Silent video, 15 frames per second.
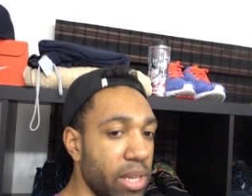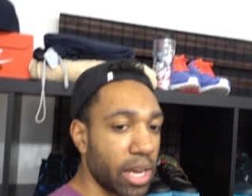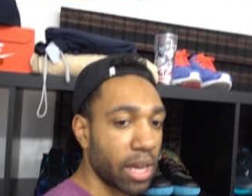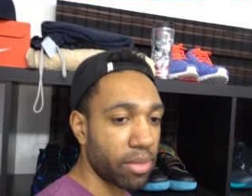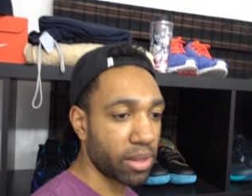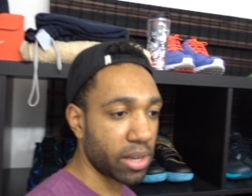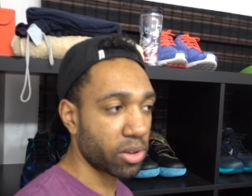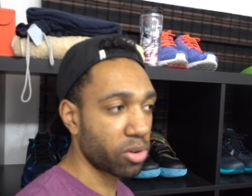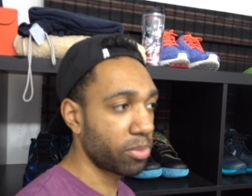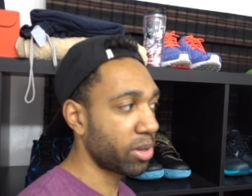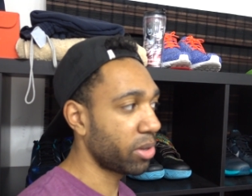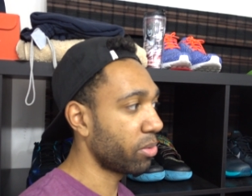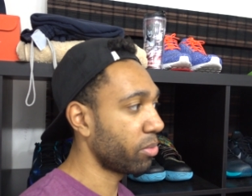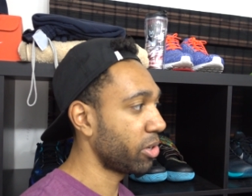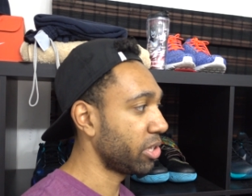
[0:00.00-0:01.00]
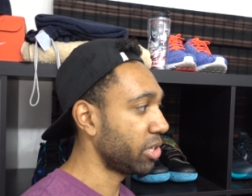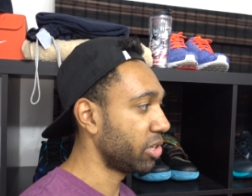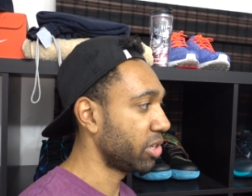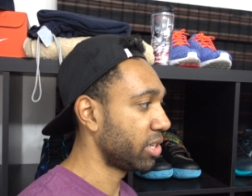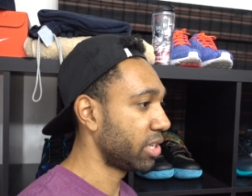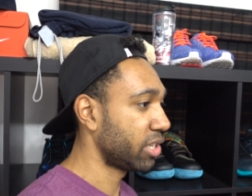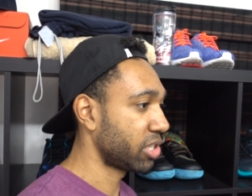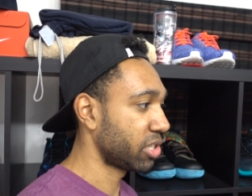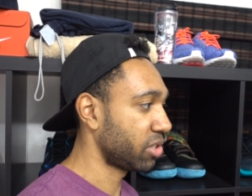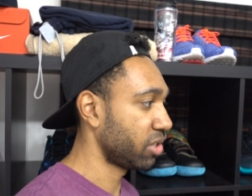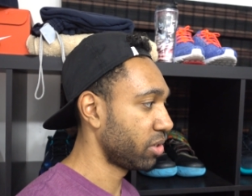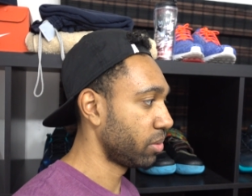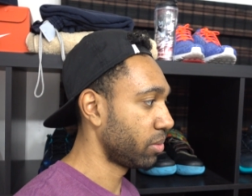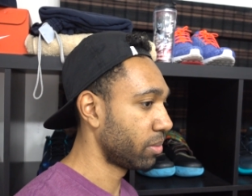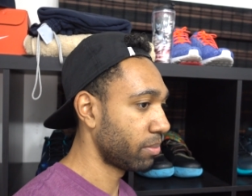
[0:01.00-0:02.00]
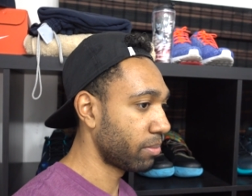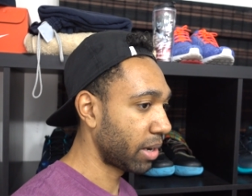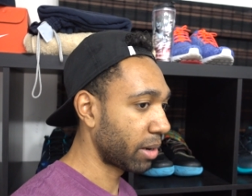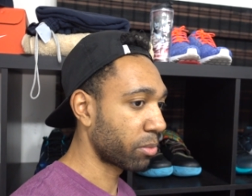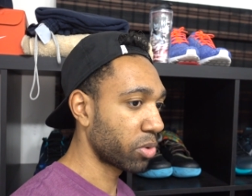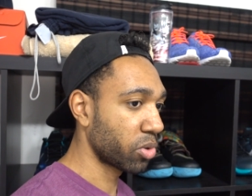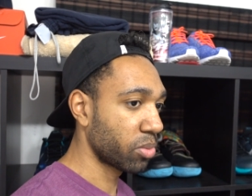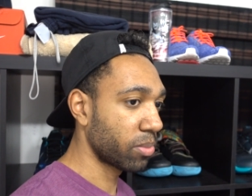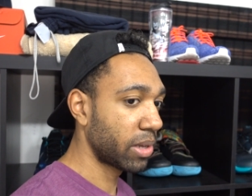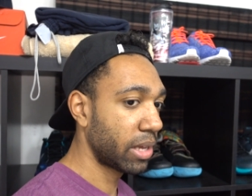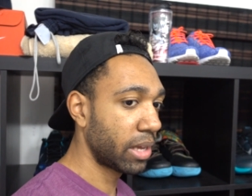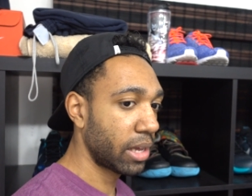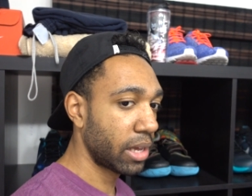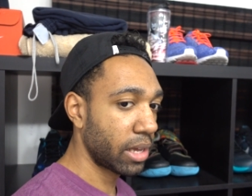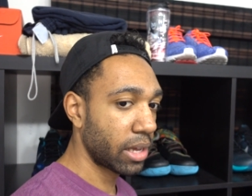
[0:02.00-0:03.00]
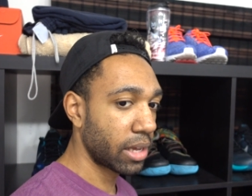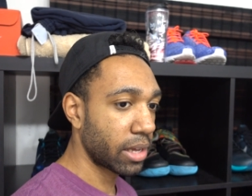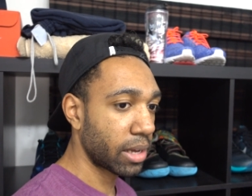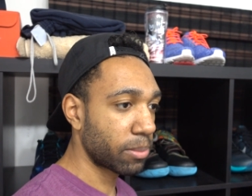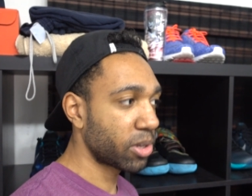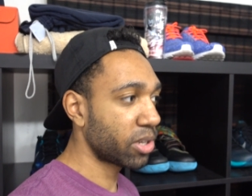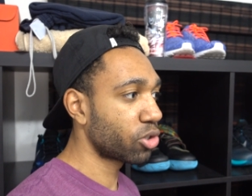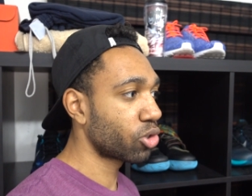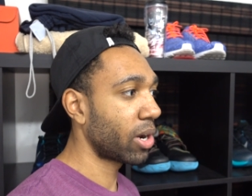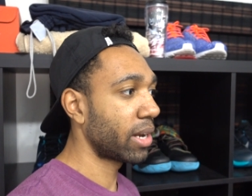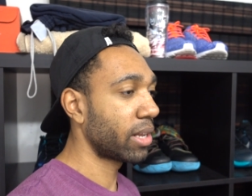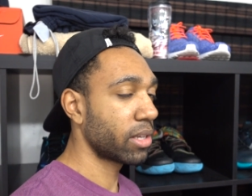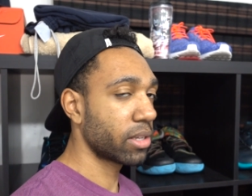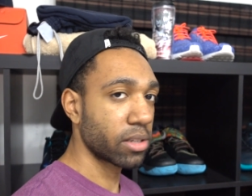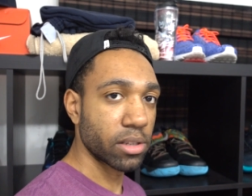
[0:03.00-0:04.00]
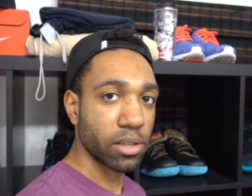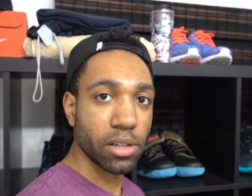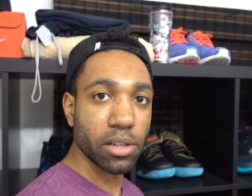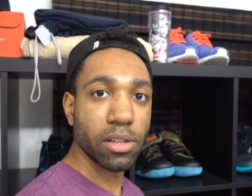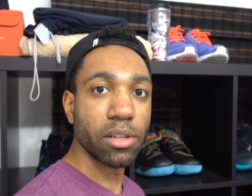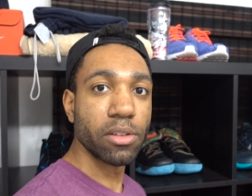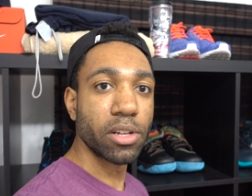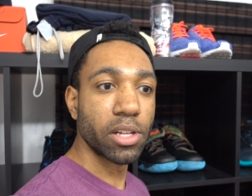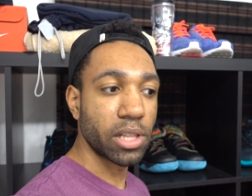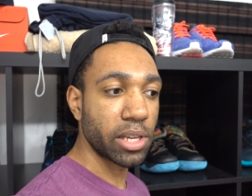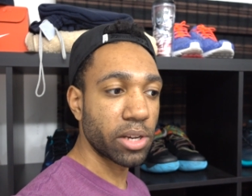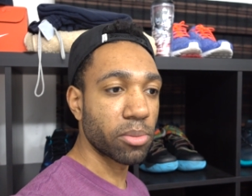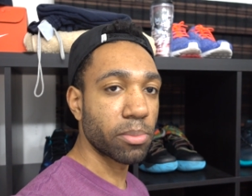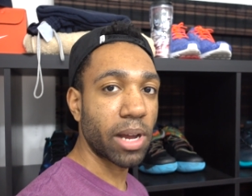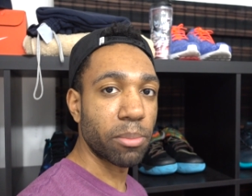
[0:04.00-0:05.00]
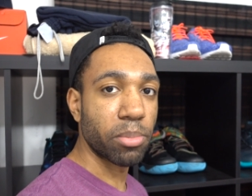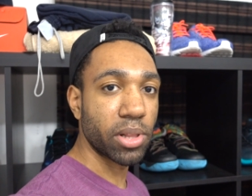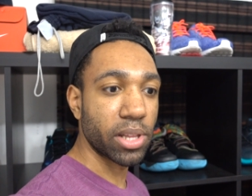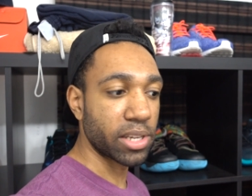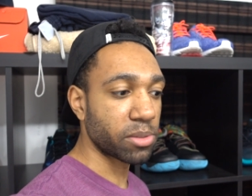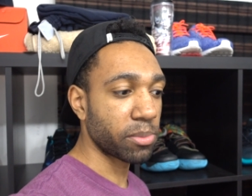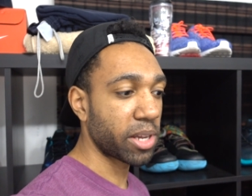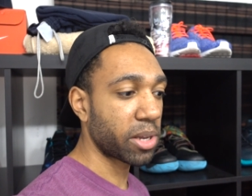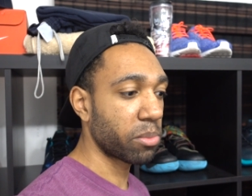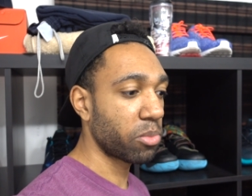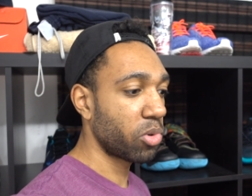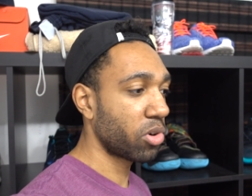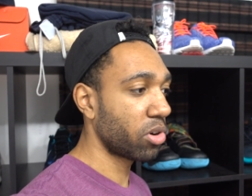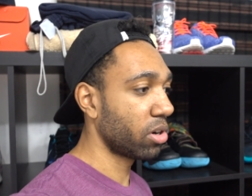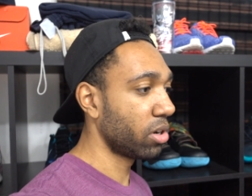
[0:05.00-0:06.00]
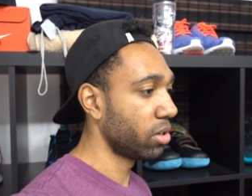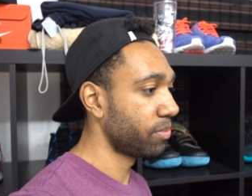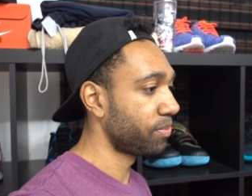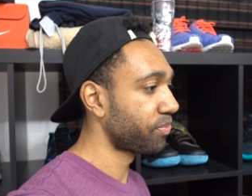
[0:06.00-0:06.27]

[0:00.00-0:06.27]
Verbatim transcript: yeah, I think it'll be a really good addition to my room. I'm going to try to clear my place, make it more...